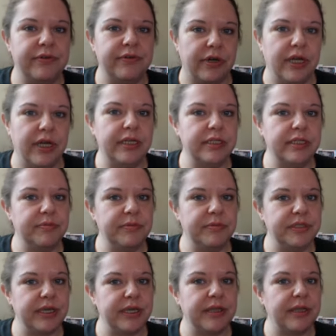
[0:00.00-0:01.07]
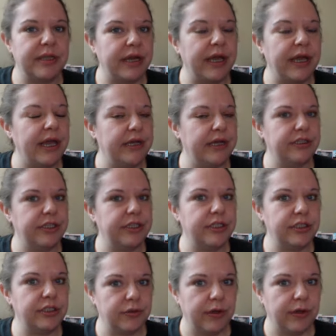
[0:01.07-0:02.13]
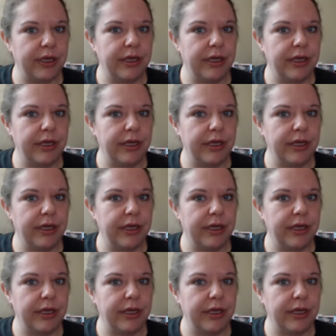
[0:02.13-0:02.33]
varieties of music that I actually enjoy.